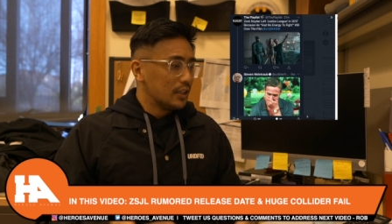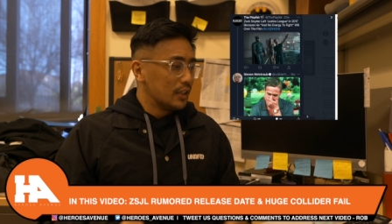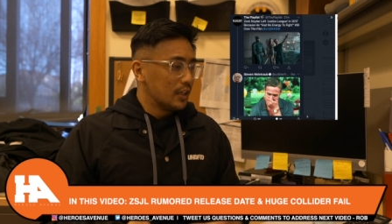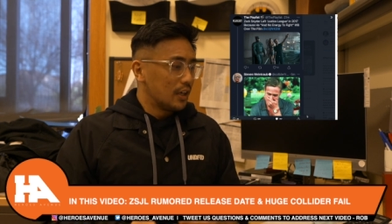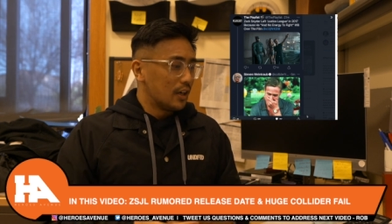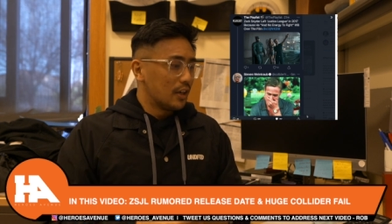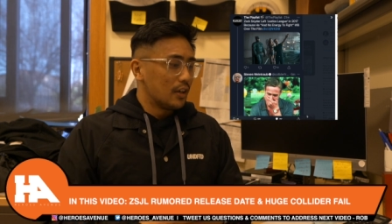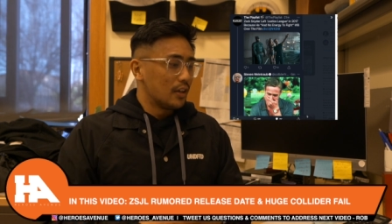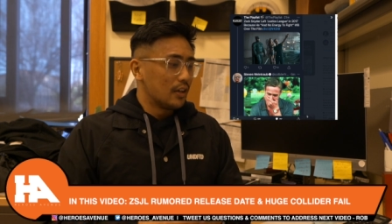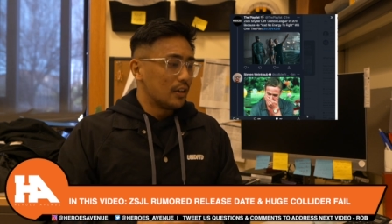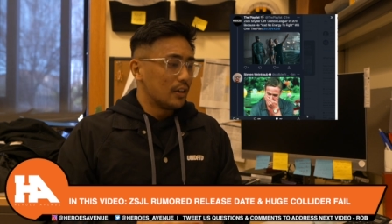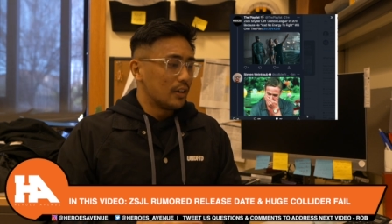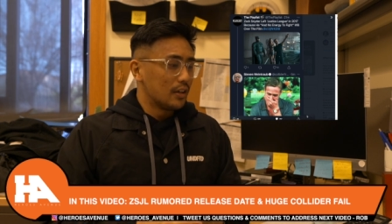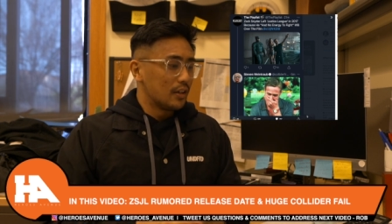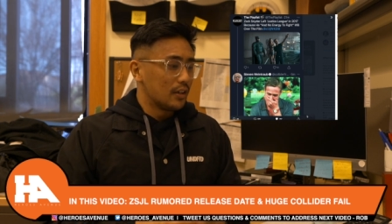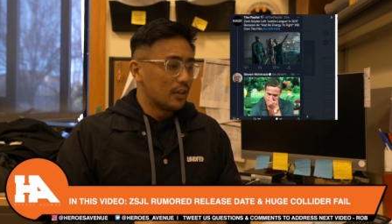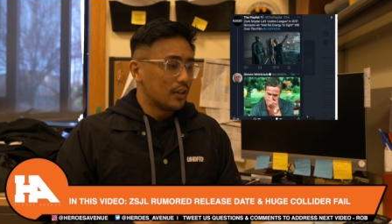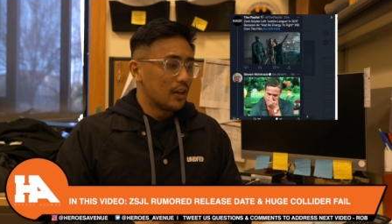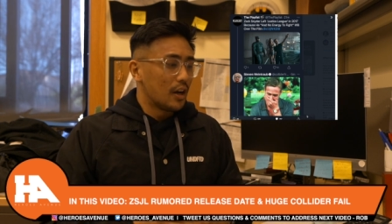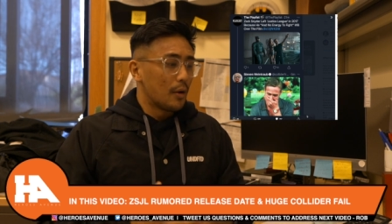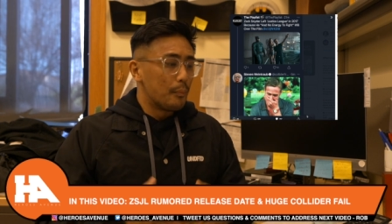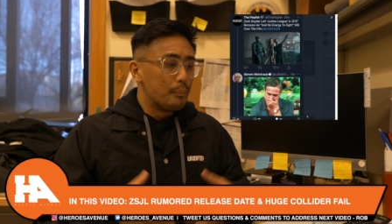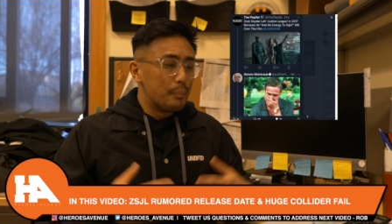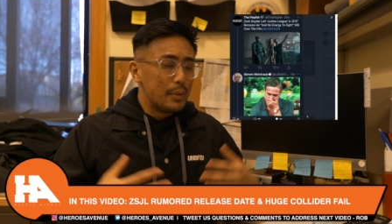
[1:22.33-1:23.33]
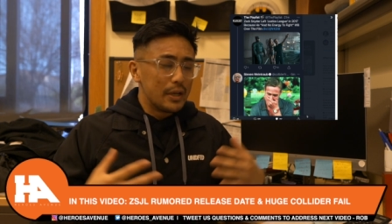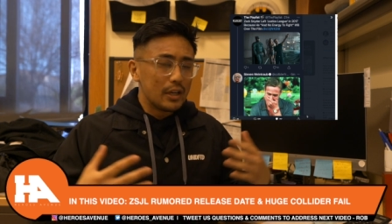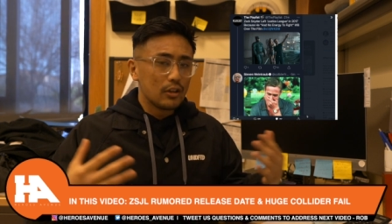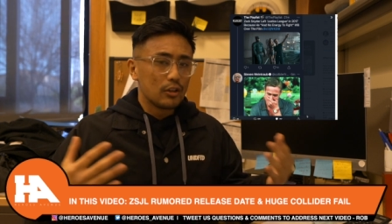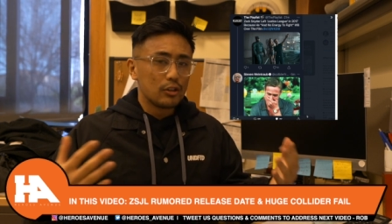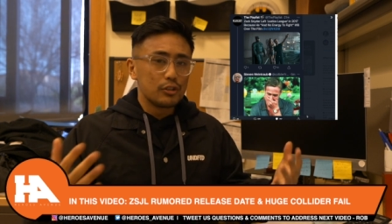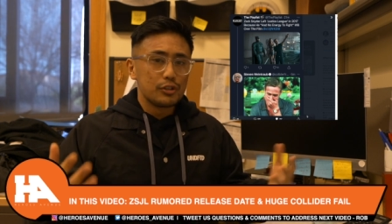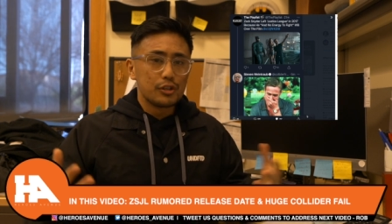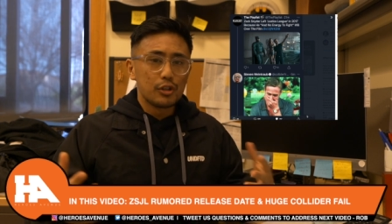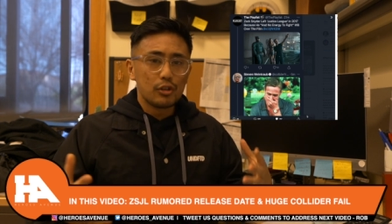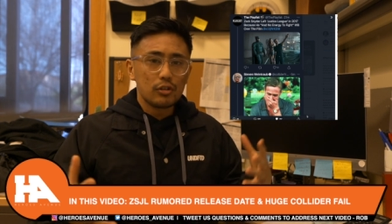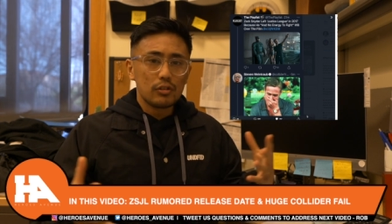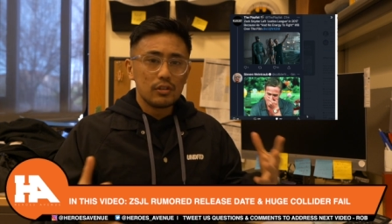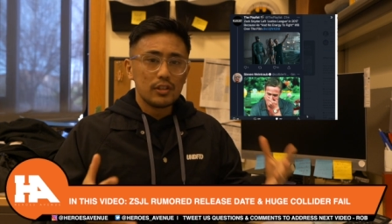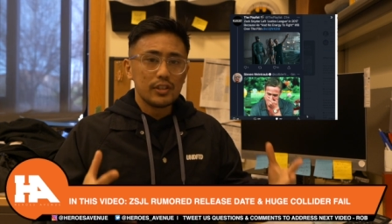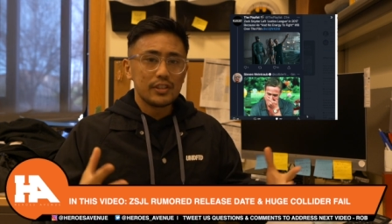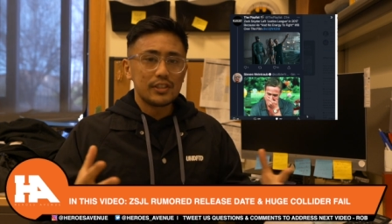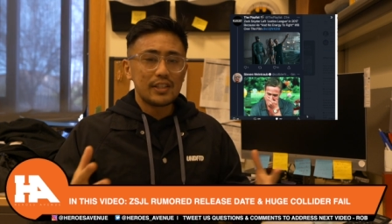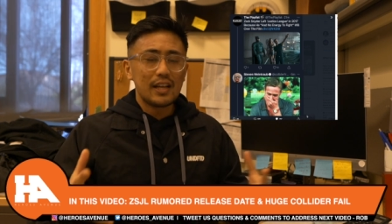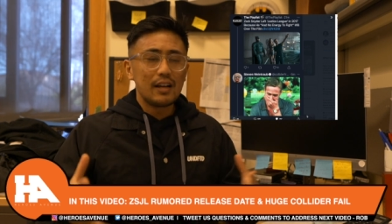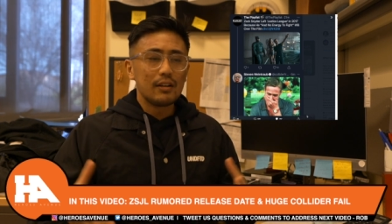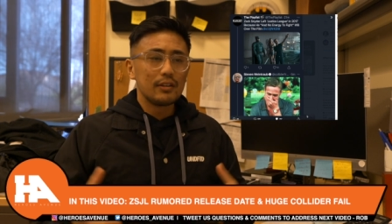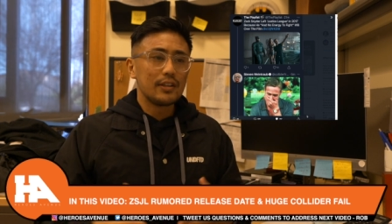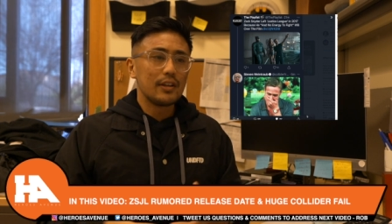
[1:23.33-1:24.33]
uh, a bigger
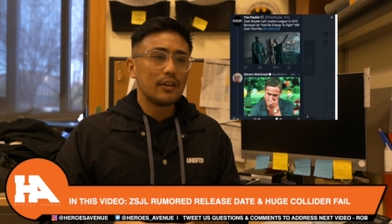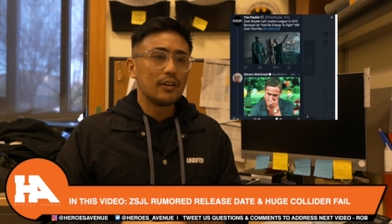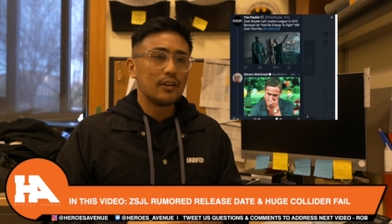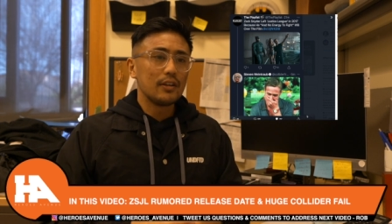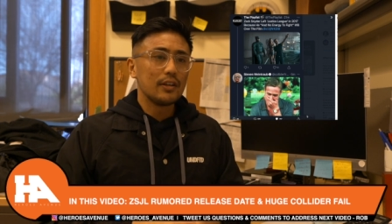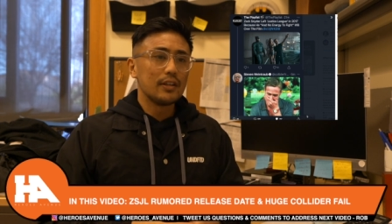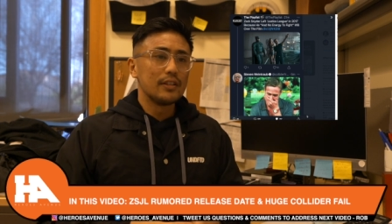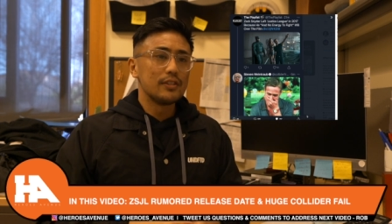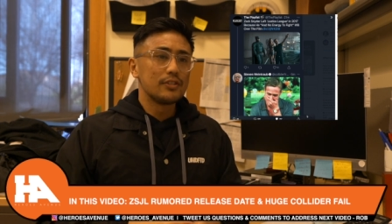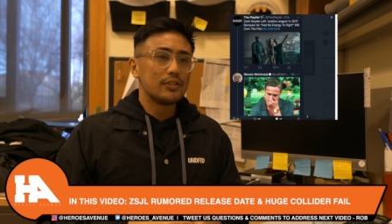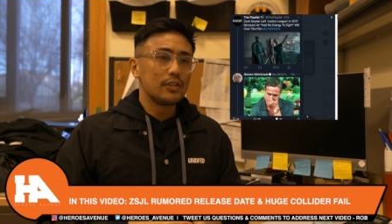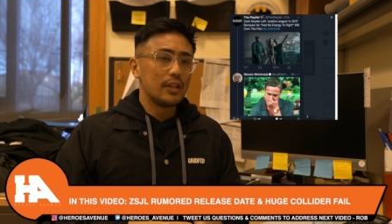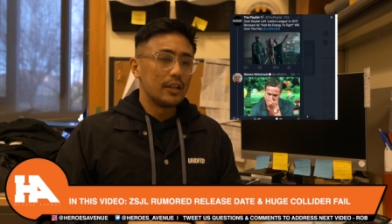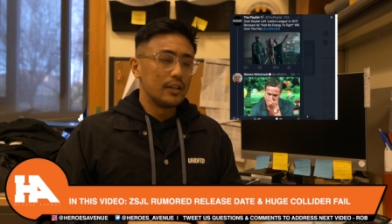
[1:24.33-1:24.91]
journalist out there in,